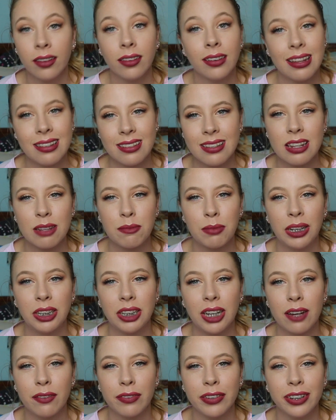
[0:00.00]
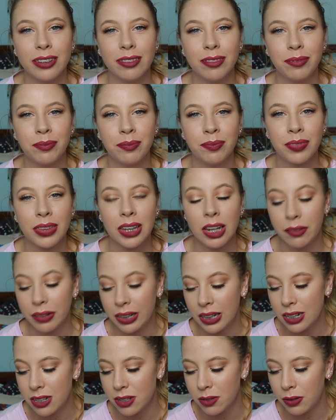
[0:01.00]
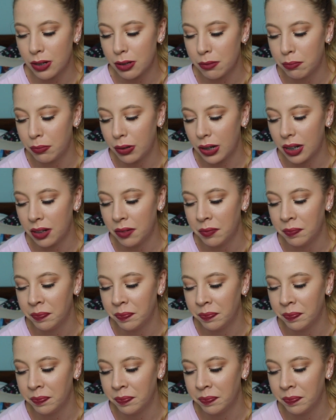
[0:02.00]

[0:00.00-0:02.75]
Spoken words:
there's this much effort going into it, but